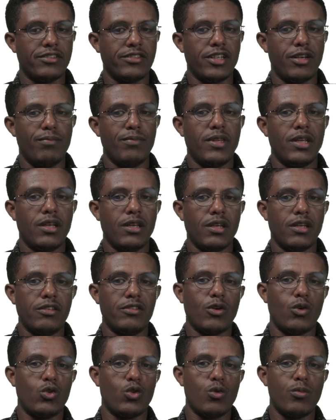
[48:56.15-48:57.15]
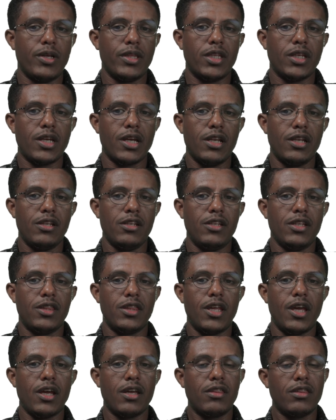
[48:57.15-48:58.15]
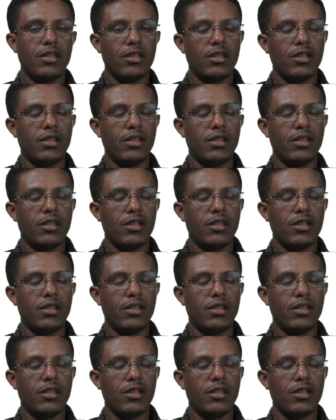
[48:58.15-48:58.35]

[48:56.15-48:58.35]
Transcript: it automatically detect